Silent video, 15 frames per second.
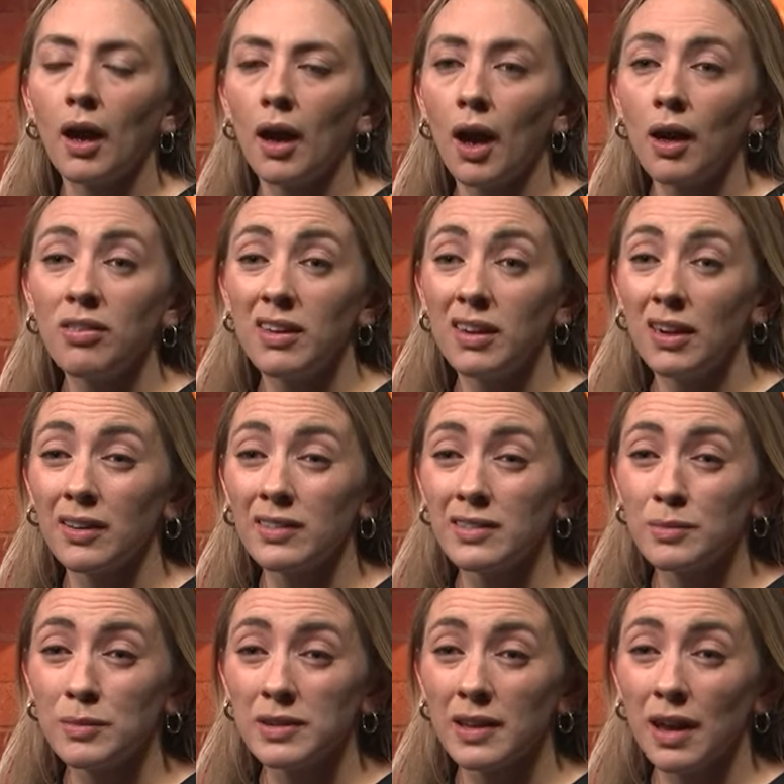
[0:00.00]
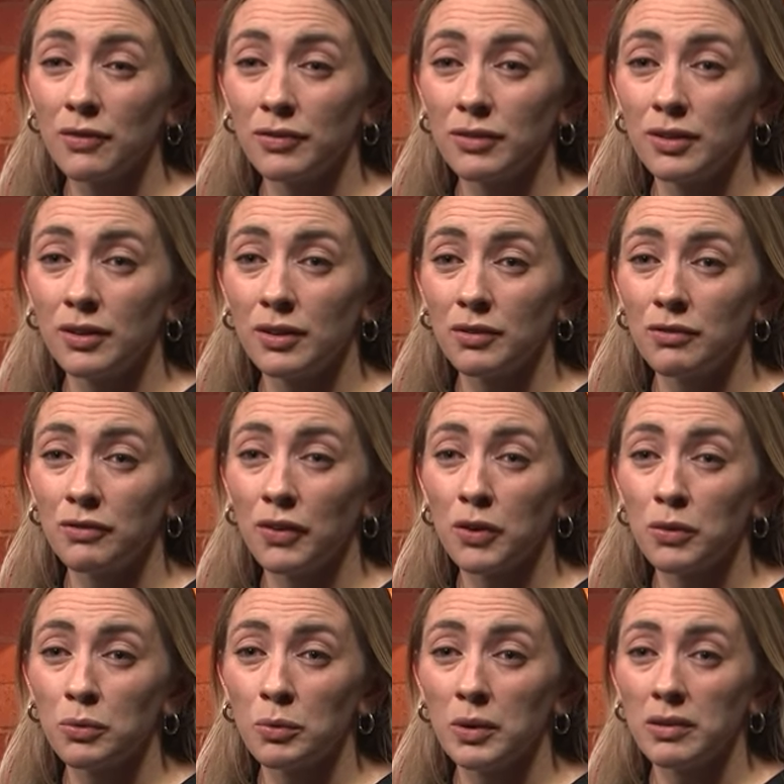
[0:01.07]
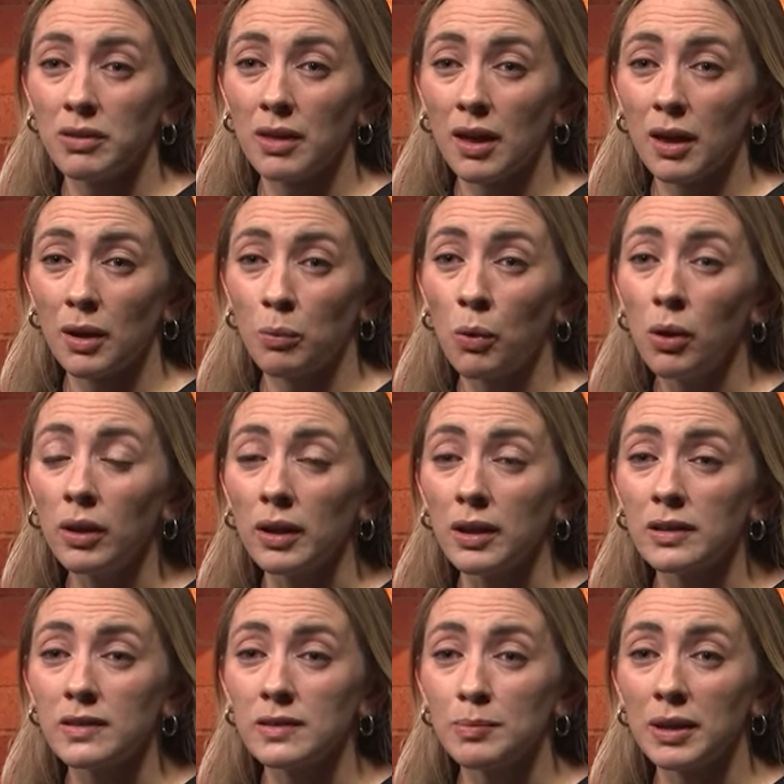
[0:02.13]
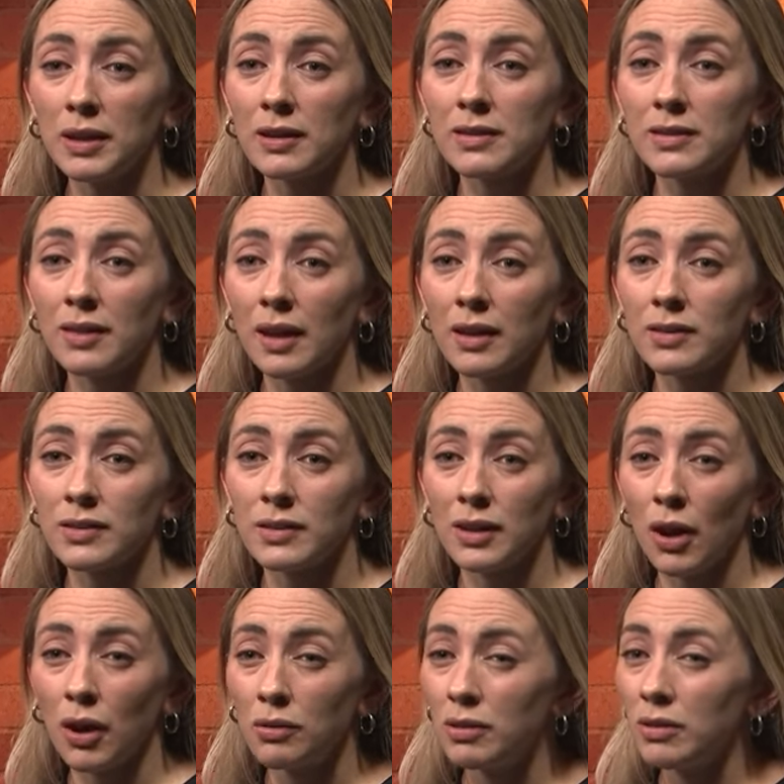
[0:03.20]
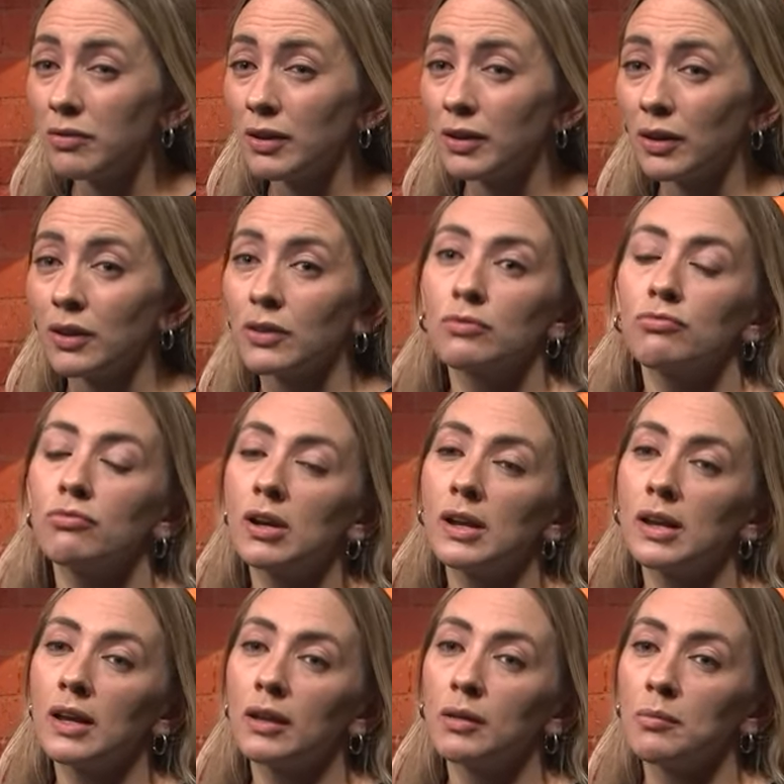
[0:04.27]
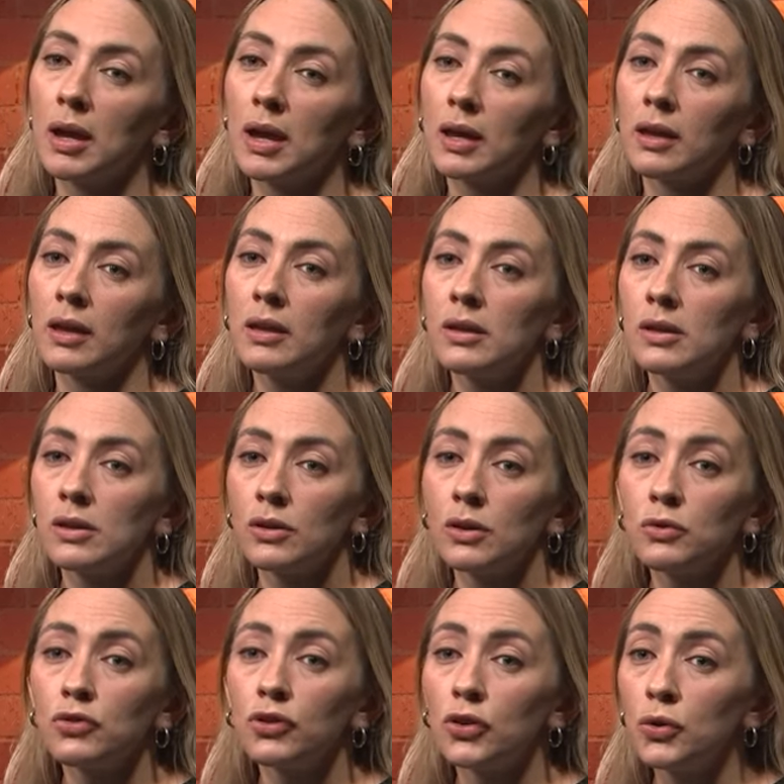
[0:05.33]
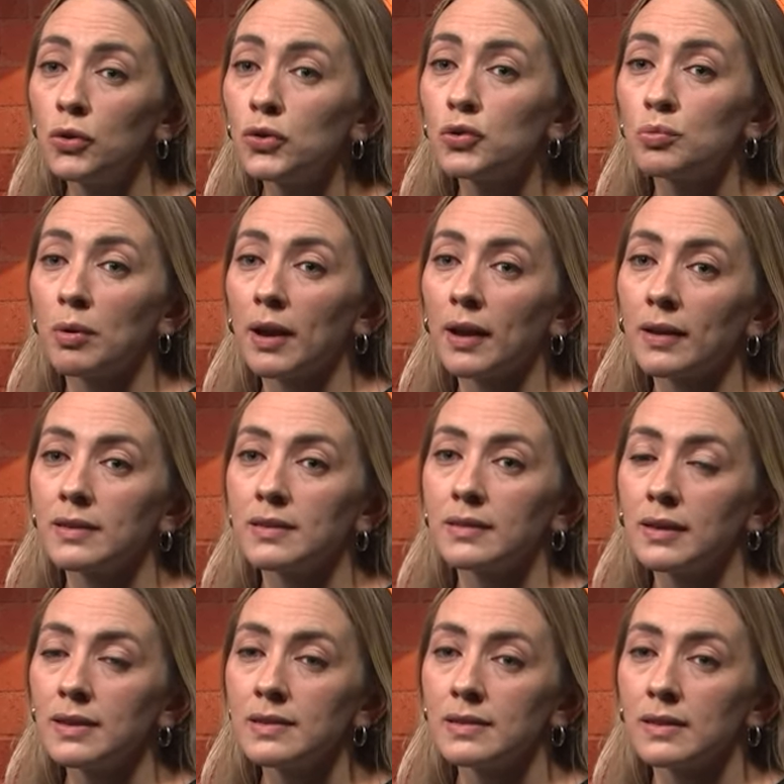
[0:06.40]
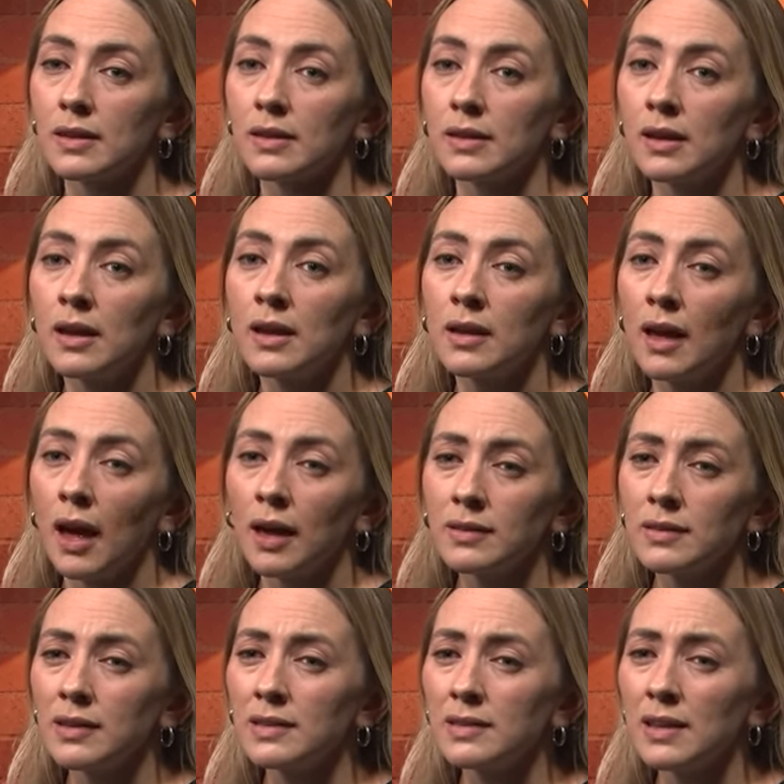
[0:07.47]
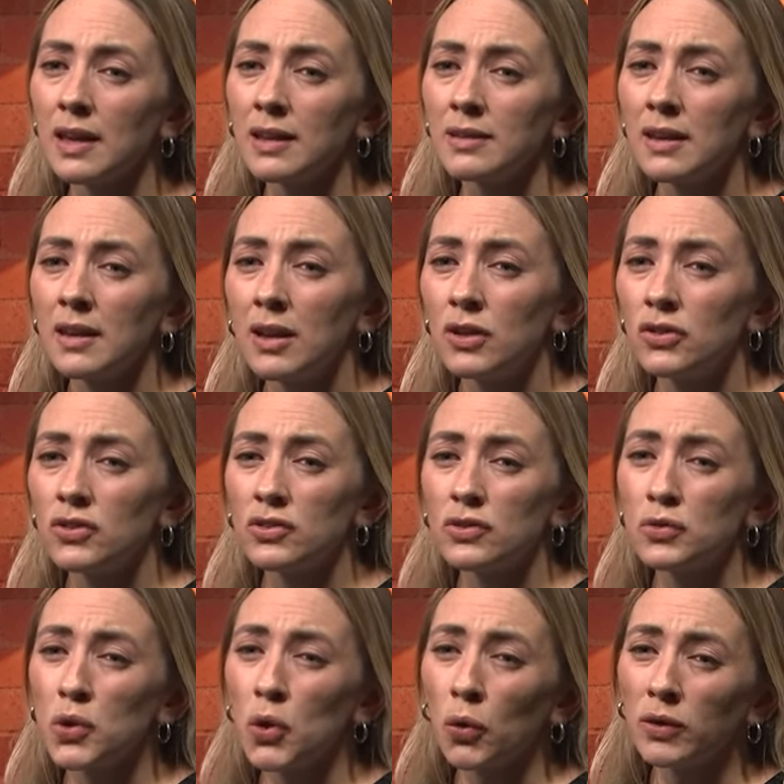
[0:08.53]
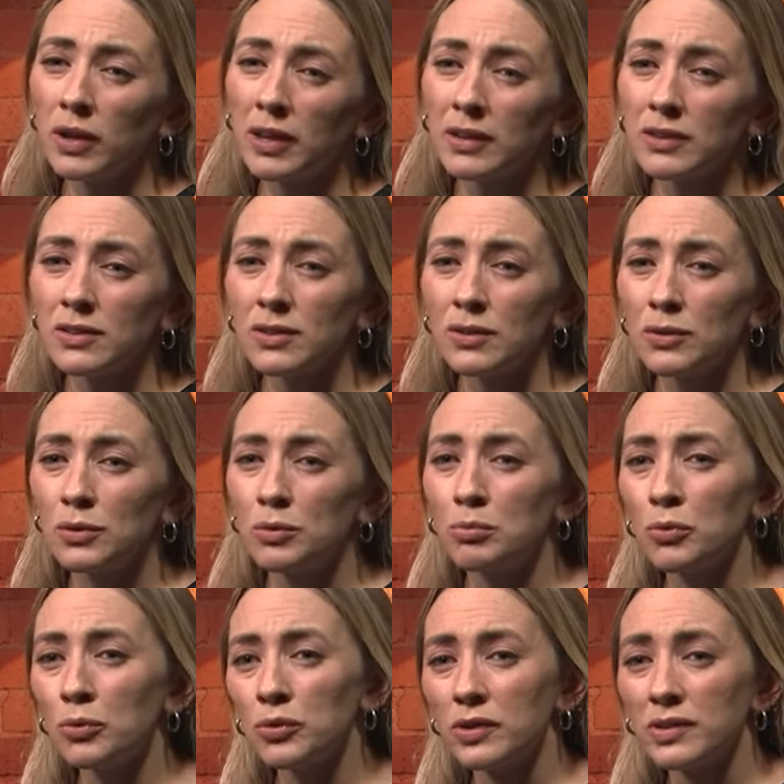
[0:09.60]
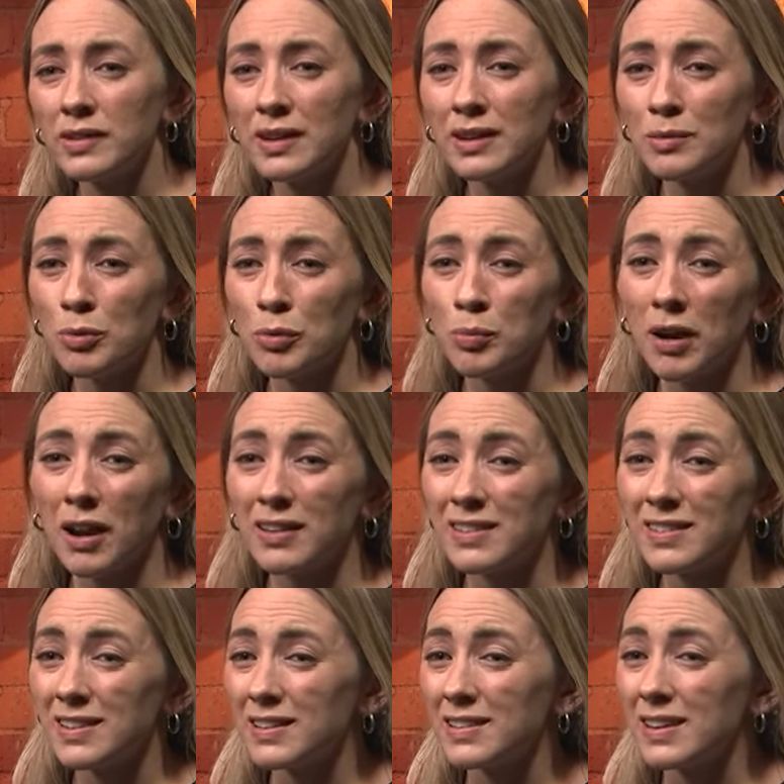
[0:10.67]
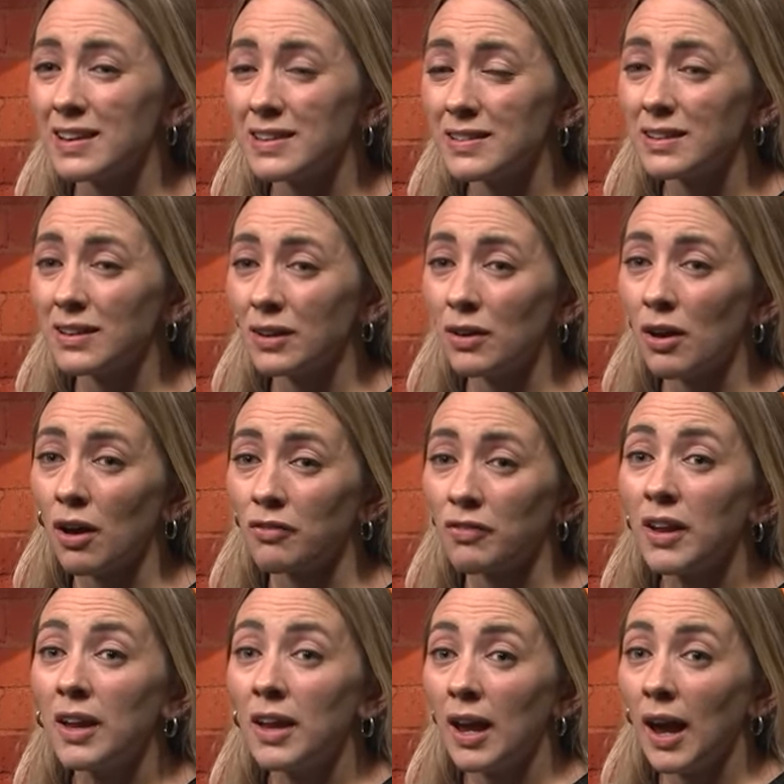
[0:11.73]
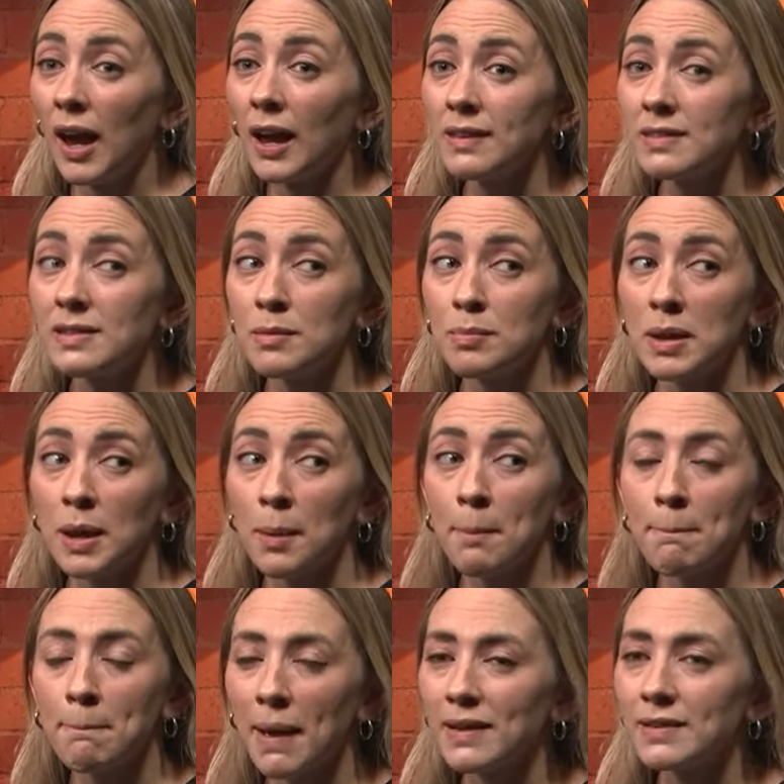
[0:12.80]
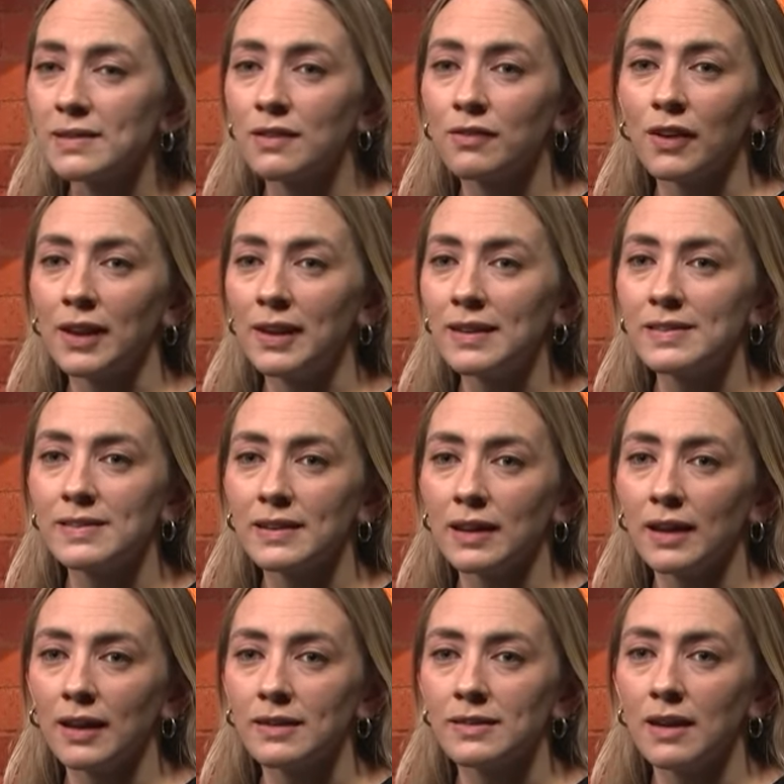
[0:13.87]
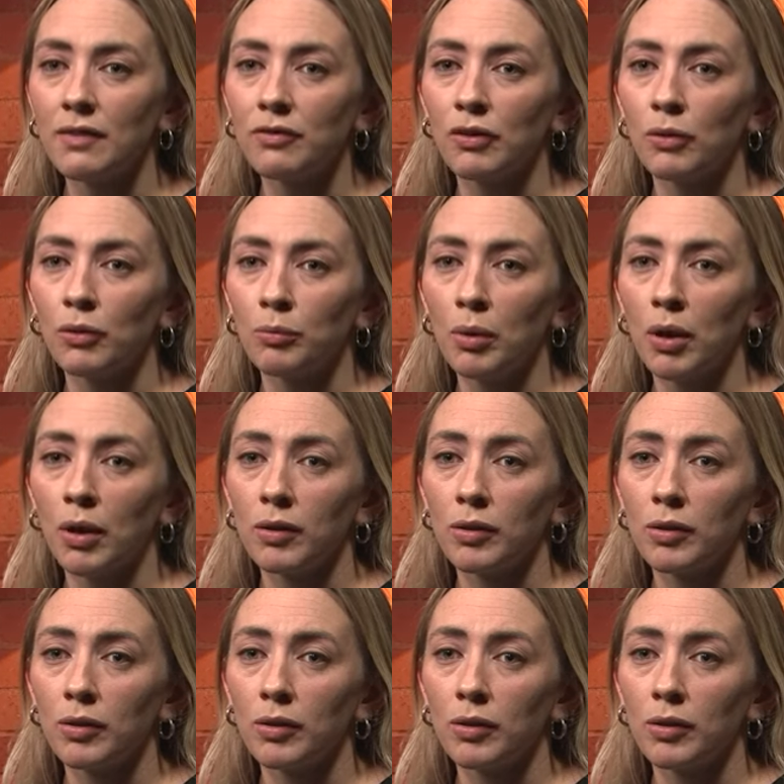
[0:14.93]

I think customers have to vote with their wallets, because that's the only thing that is really going to make those huge brands listen. As I said, just nodding to more sustainable practices isn't enough. It has to be a massive holistic endeavour on part